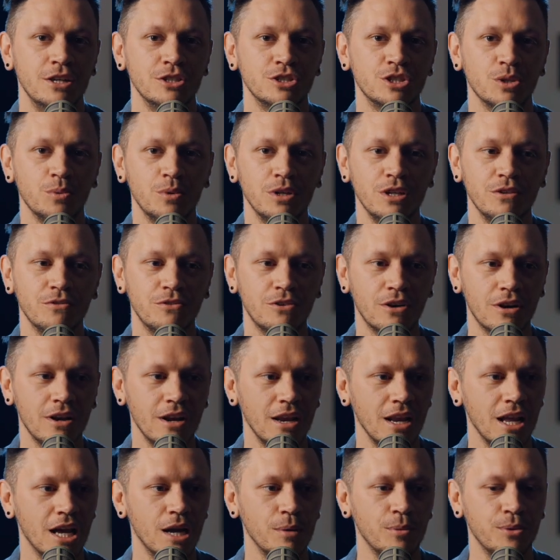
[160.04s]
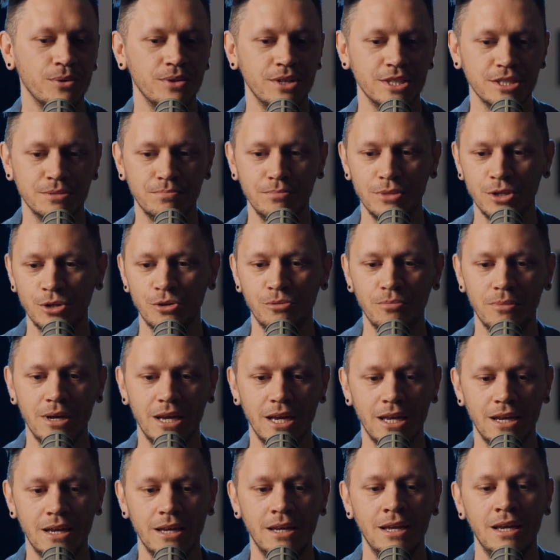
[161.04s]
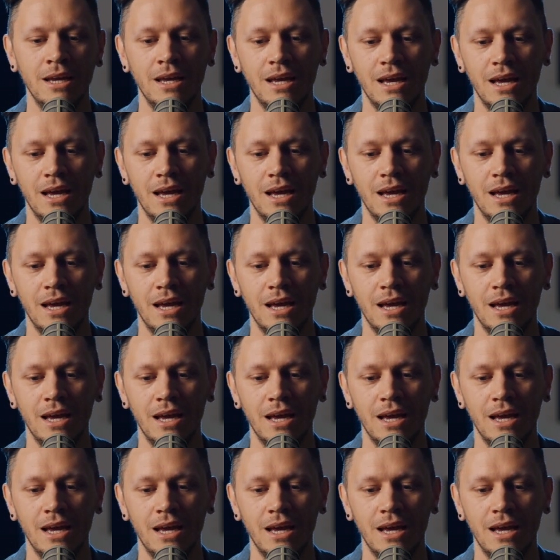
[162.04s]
So when you've got a label, there's middlemen